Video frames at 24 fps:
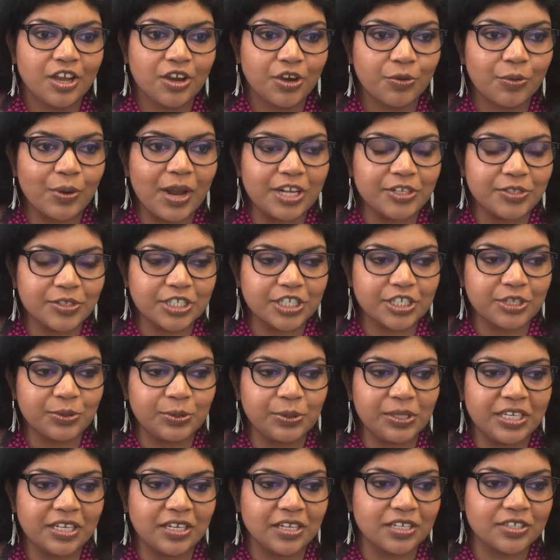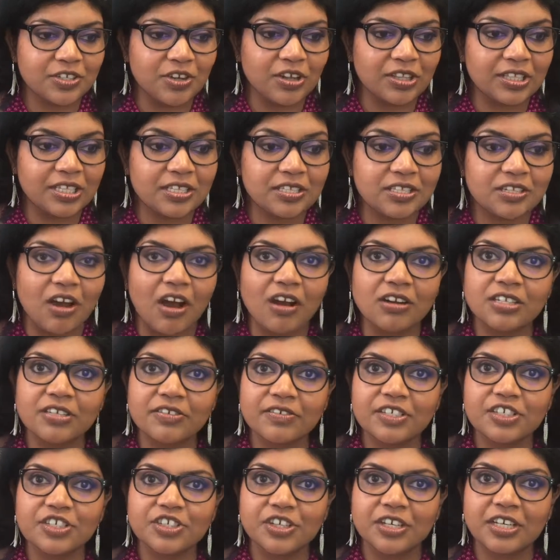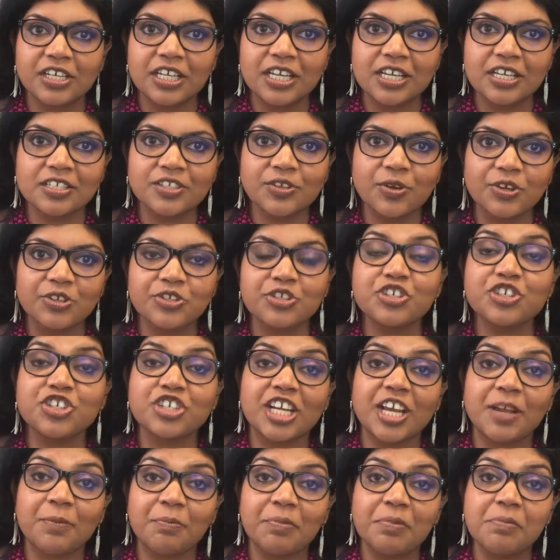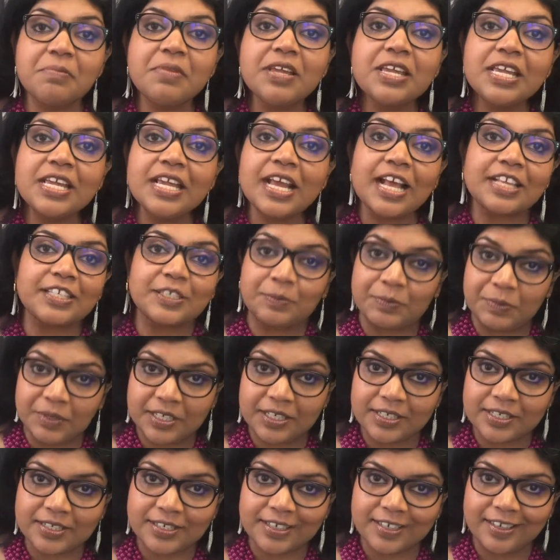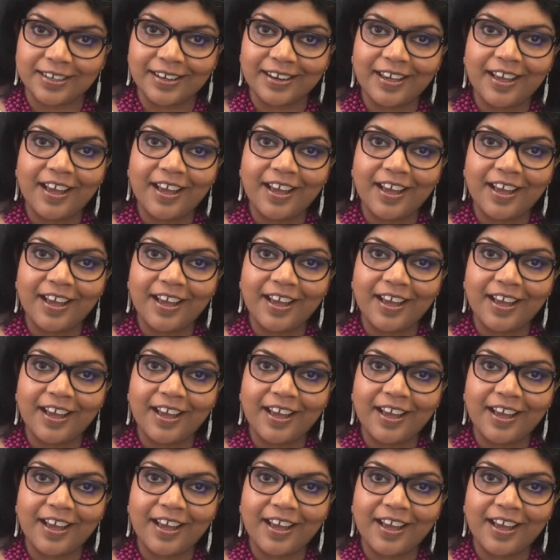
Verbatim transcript: graduate school years or this doctoral journey is going to shape me as a person